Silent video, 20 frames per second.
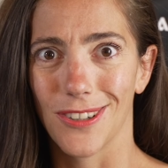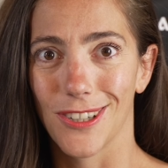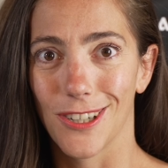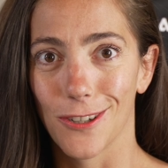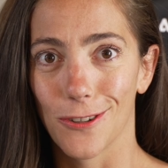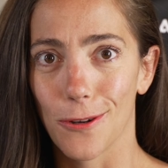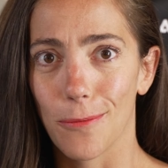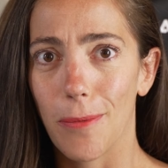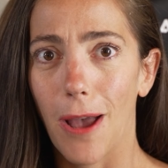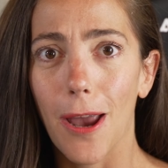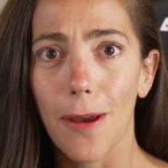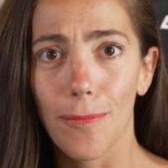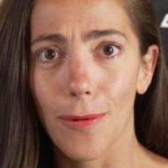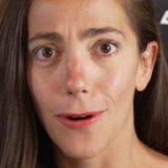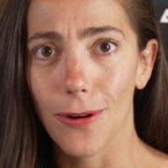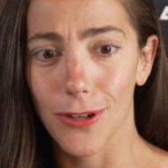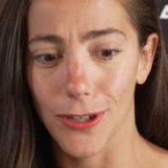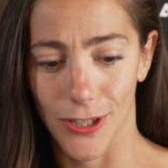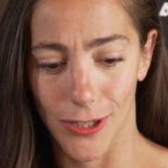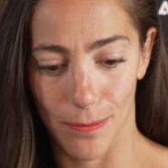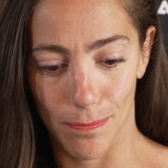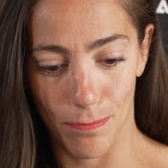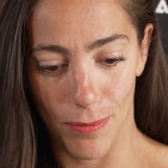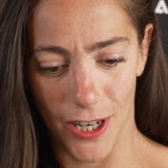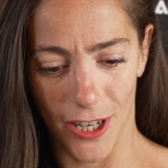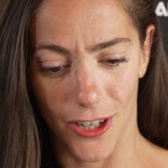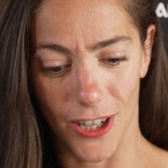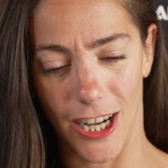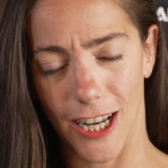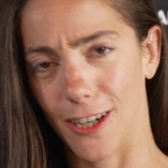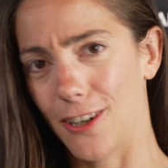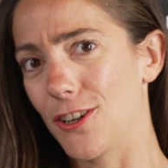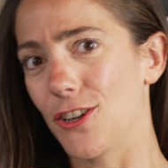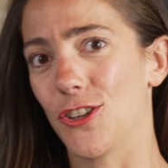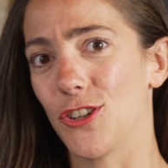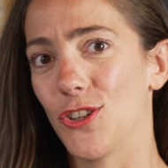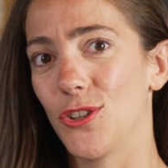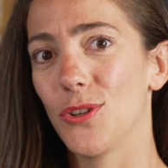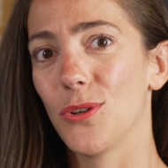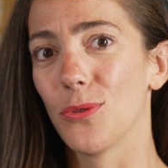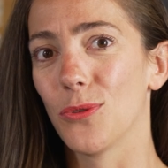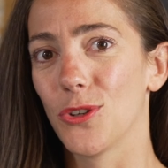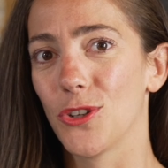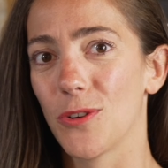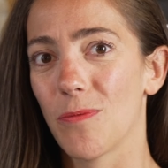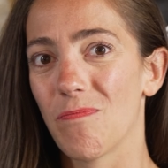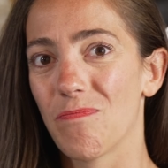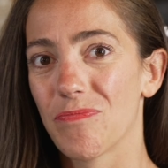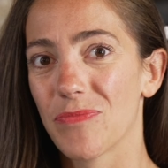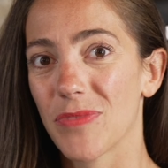So the Bible, it's big, like it's huge.